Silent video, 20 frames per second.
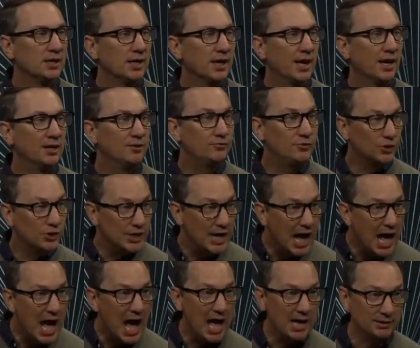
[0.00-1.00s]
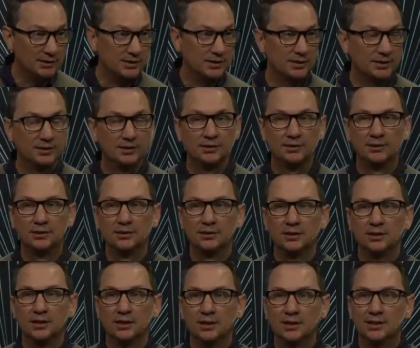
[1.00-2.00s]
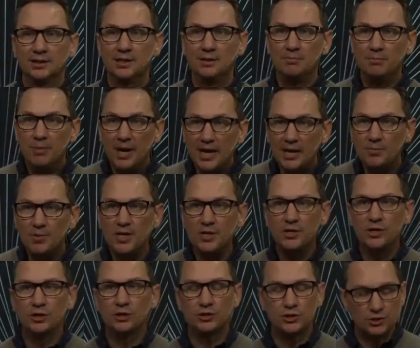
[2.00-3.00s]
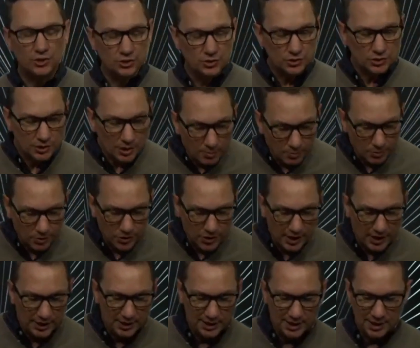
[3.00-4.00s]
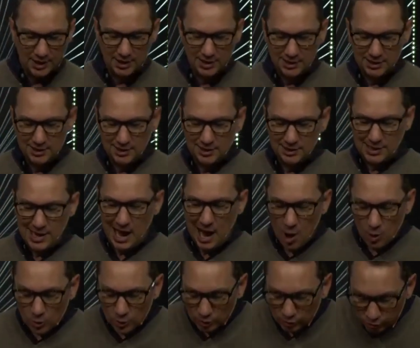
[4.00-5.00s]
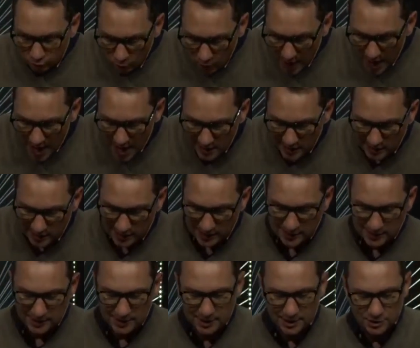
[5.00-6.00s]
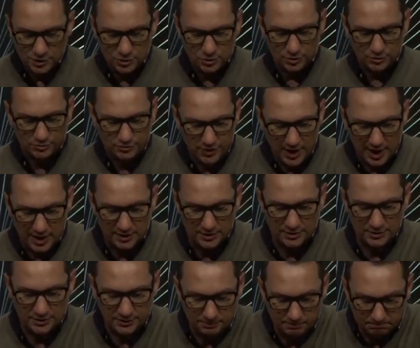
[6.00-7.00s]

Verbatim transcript: And if you're not, then maybe there's something out of whack in your faith.